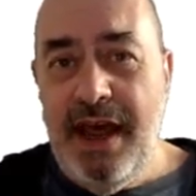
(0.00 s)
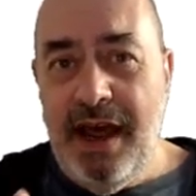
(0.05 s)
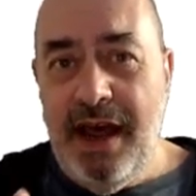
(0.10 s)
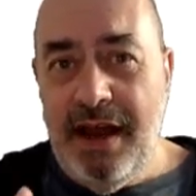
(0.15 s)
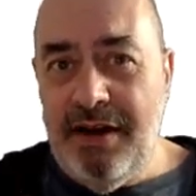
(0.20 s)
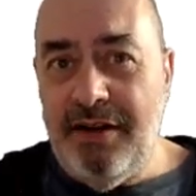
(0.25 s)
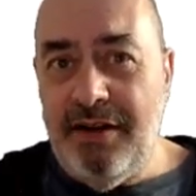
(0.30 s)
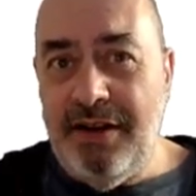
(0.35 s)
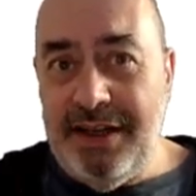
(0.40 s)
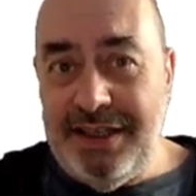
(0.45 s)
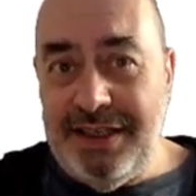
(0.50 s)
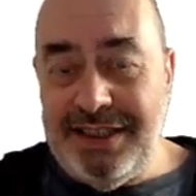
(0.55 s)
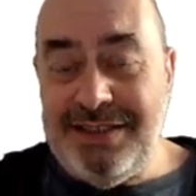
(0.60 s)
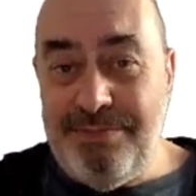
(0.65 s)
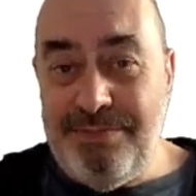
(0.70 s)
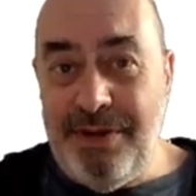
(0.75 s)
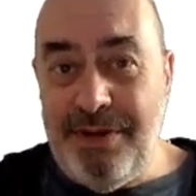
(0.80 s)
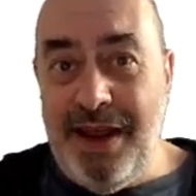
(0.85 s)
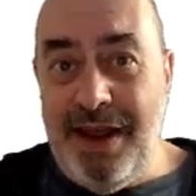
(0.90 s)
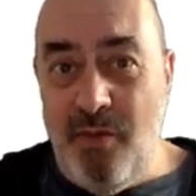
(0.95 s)
And I'll
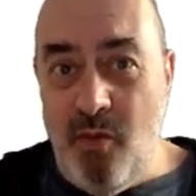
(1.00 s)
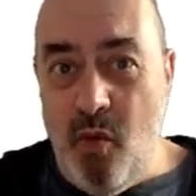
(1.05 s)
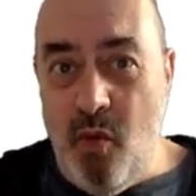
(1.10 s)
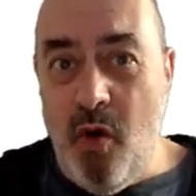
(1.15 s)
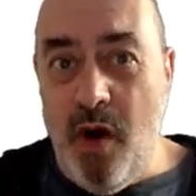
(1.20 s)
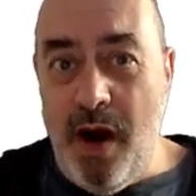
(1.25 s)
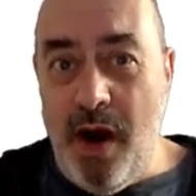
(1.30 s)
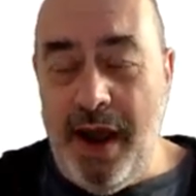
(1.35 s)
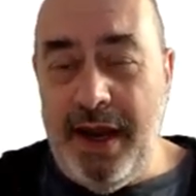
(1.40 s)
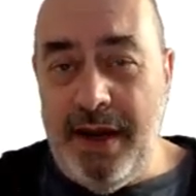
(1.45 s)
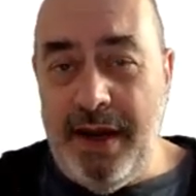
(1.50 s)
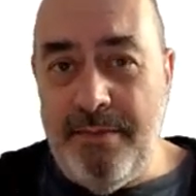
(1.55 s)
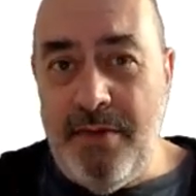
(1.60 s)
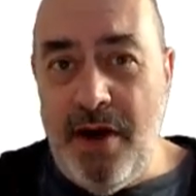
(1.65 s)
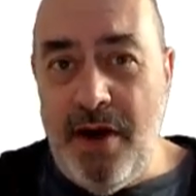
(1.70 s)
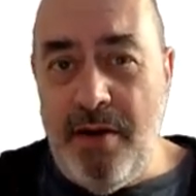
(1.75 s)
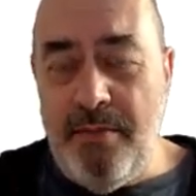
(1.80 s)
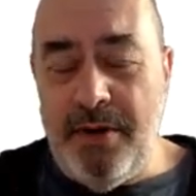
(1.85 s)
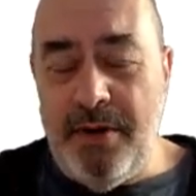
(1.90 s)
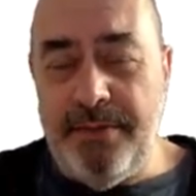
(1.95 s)
explain why in a
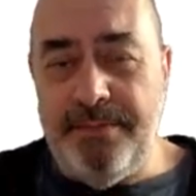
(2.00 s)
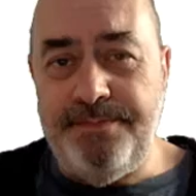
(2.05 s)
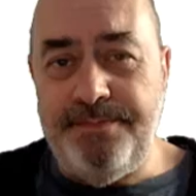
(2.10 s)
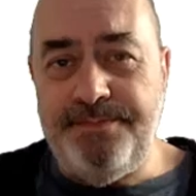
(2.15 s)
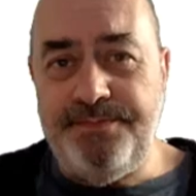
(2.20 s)
moment.